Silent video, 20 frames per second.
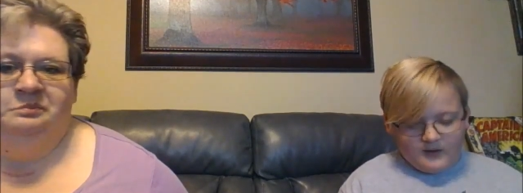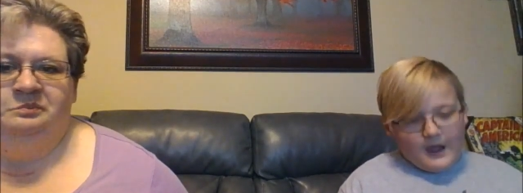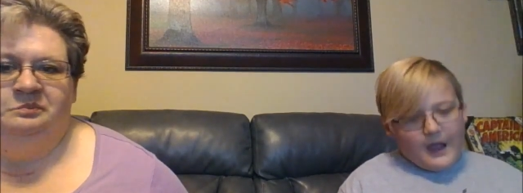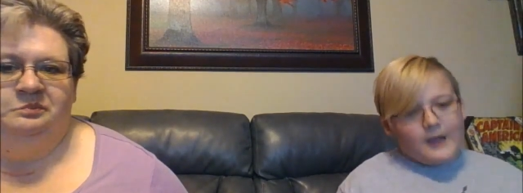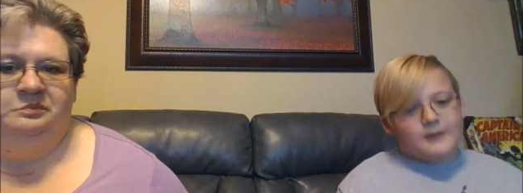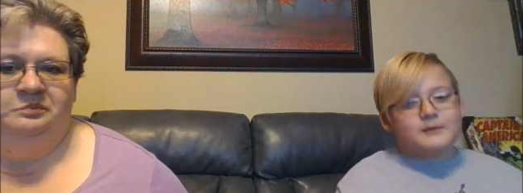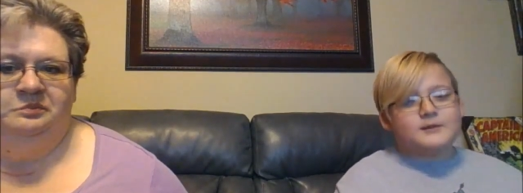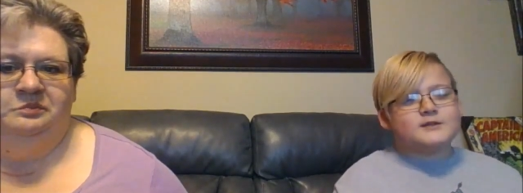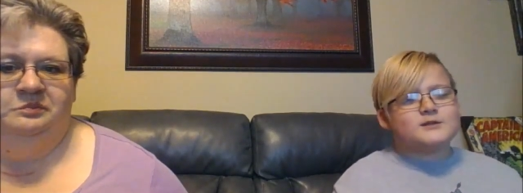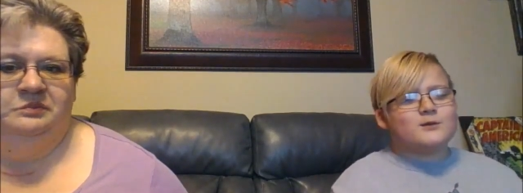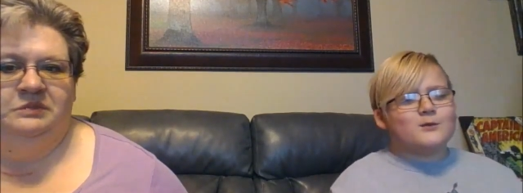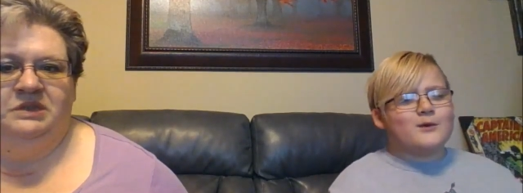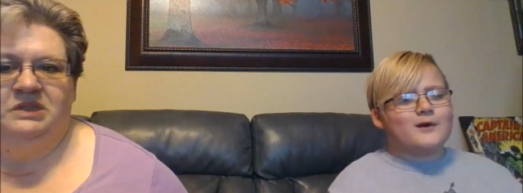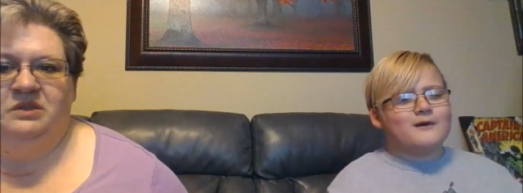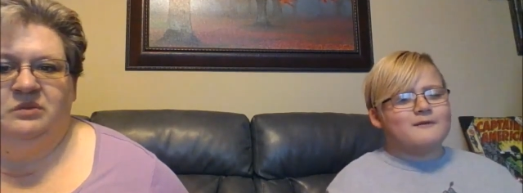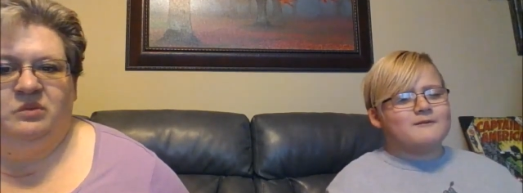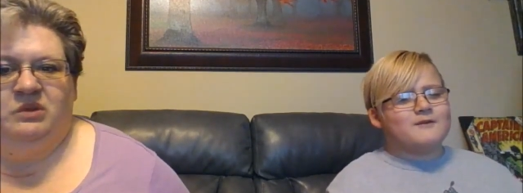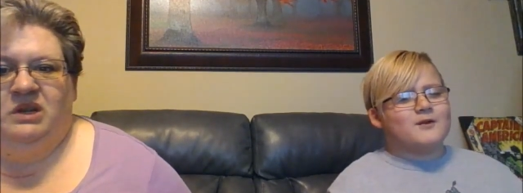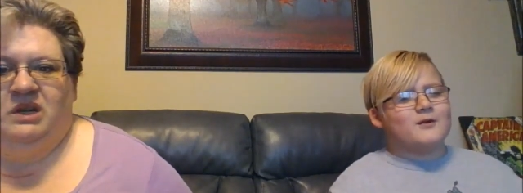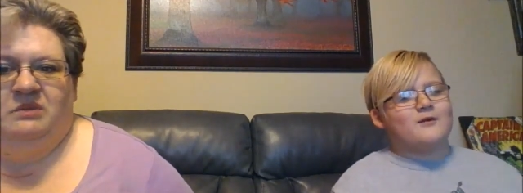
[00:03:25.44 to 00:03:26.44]
Speaker 1: I bet you one
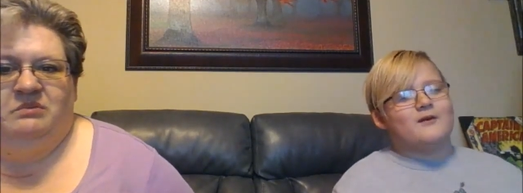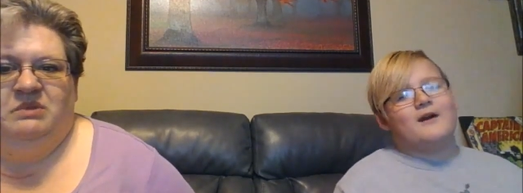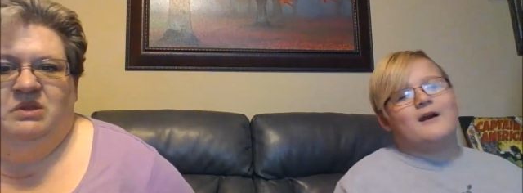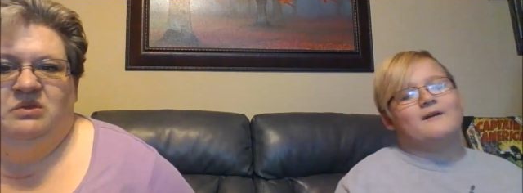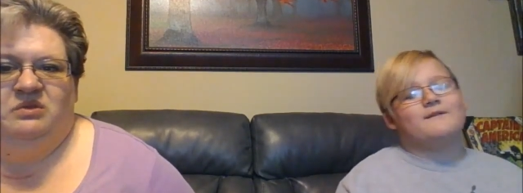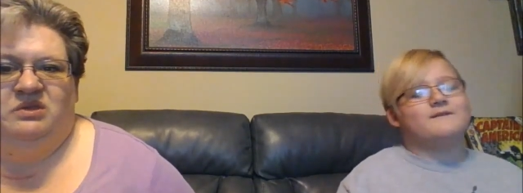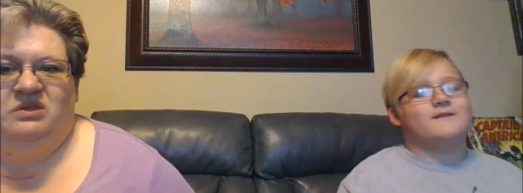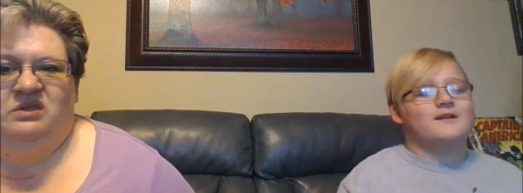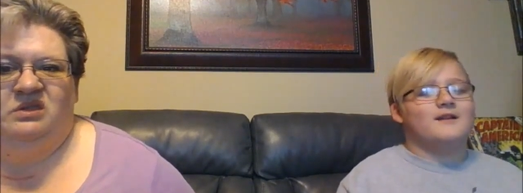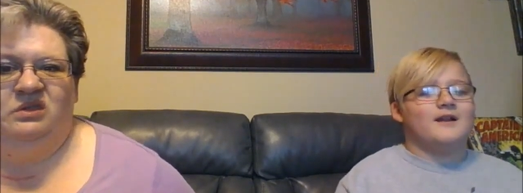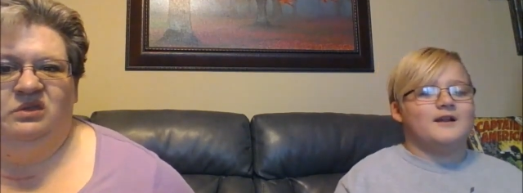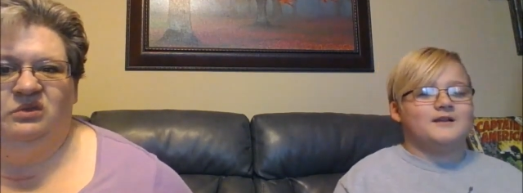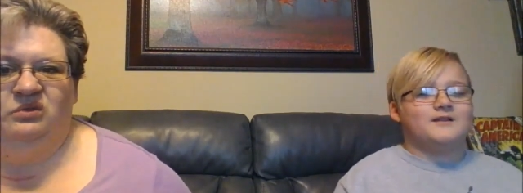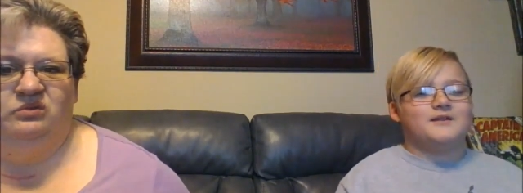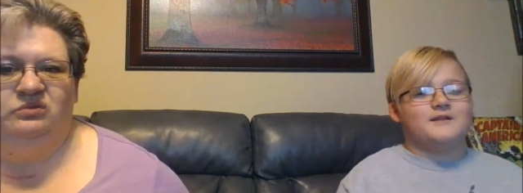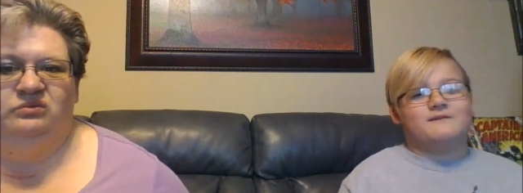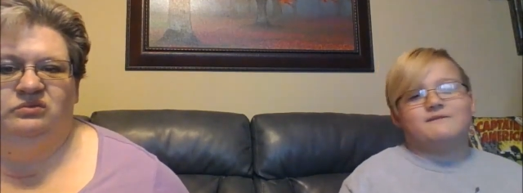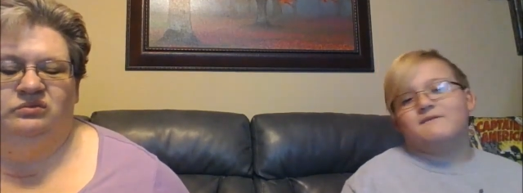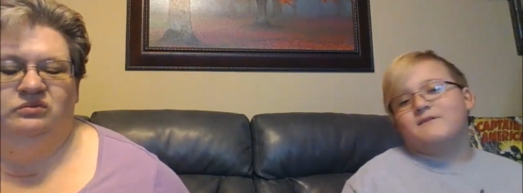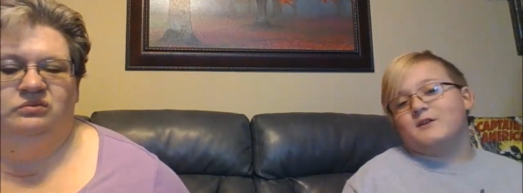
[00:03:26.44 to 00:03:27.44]
of you have to, to like the
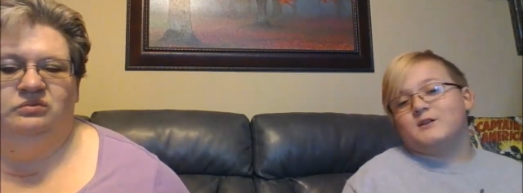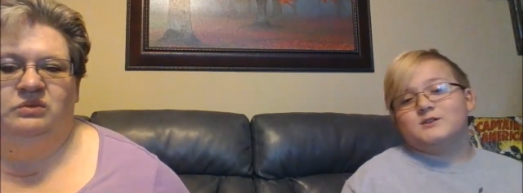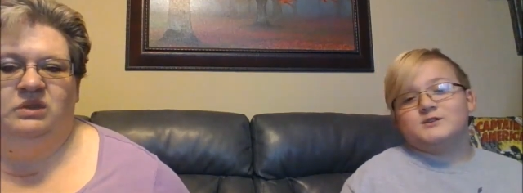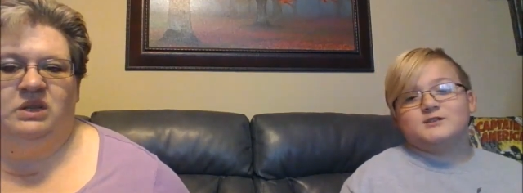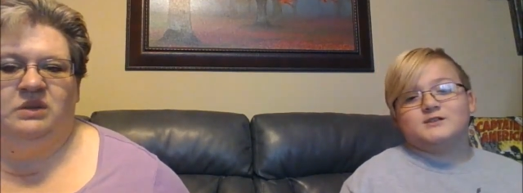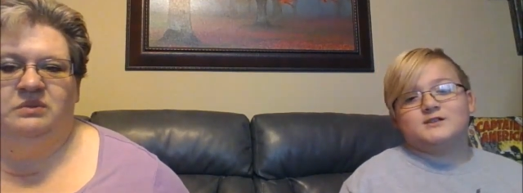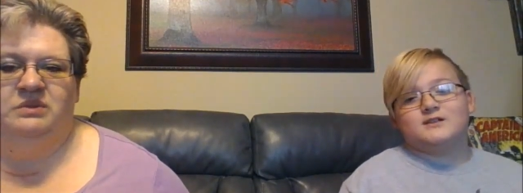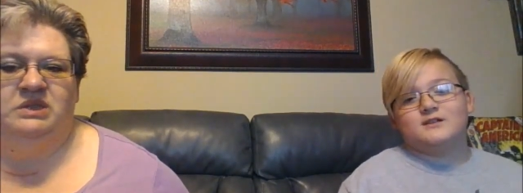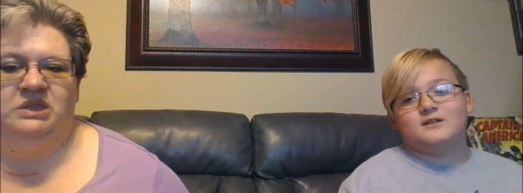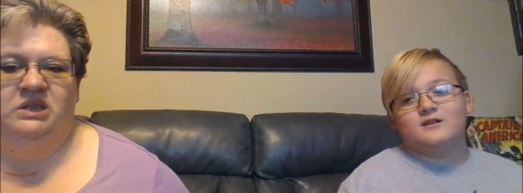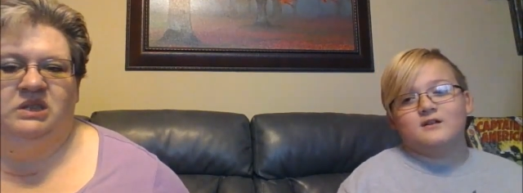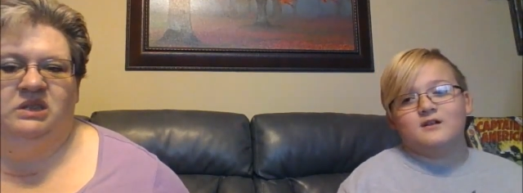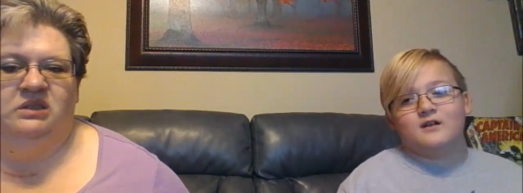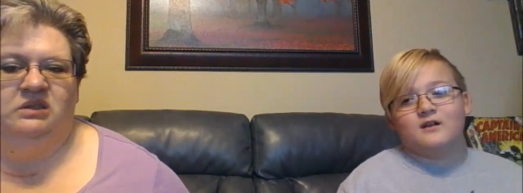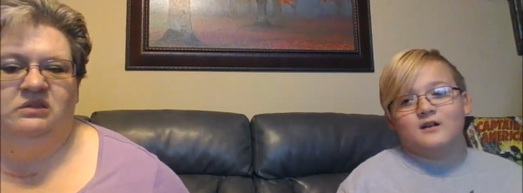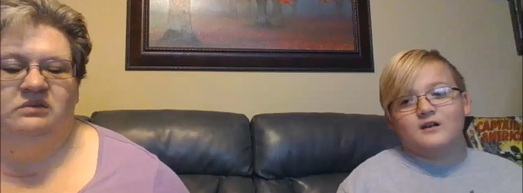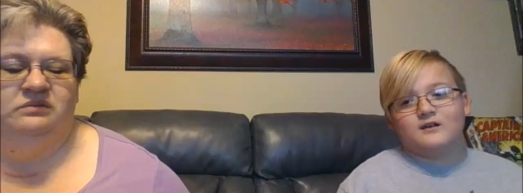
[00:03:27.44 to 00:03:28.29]
first when I was a kid